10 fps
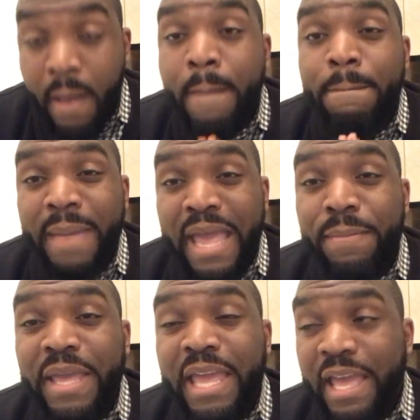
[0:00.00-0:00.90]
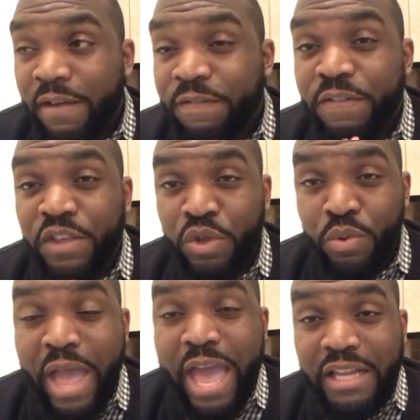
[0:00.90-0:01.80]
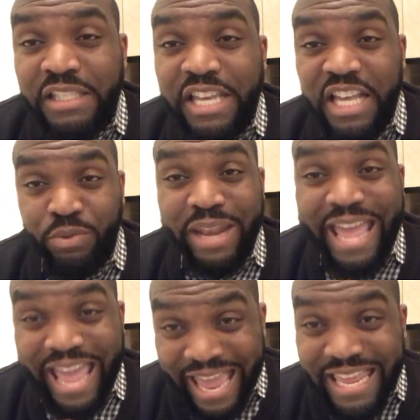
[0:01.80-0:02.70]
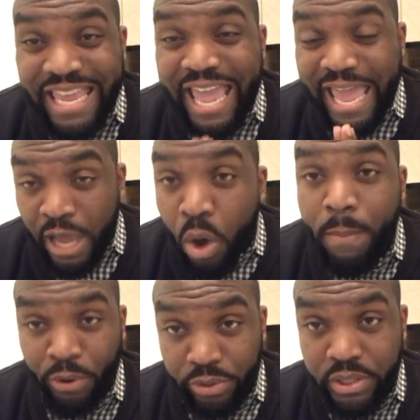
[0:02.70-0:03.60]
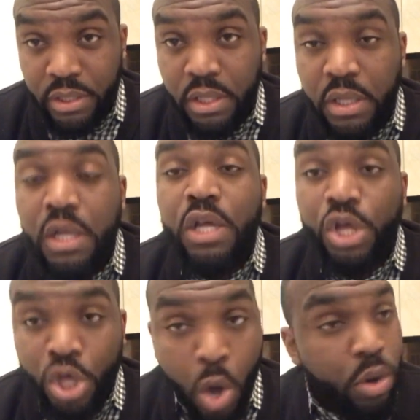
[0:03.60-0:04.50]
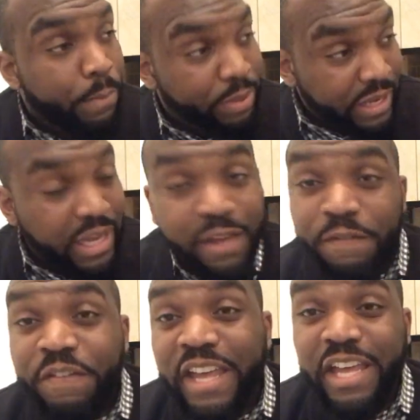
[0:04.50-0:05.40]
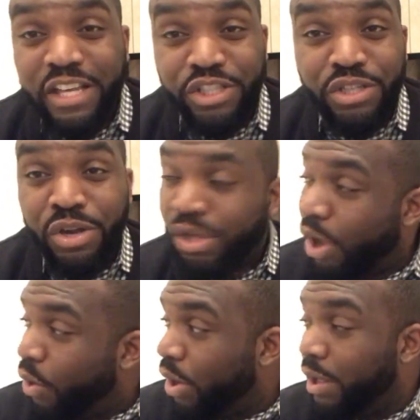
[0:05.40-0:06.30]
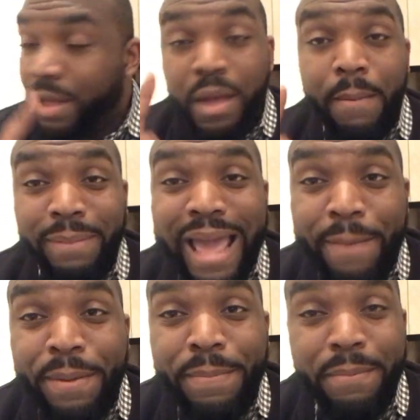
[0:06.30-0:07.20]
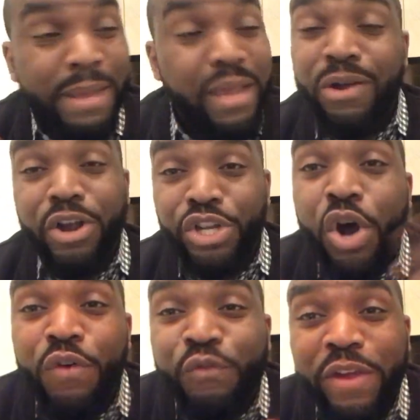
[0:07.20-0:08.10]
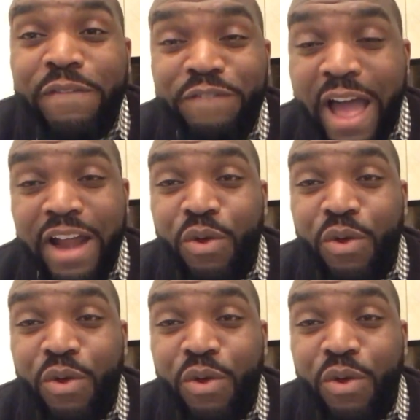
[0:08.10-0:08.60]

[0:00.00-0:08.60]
Maybe if you had a chance with Eddie Elbert, go to Plenty of Fish or go to Black People Meet or Adult Friend Finder,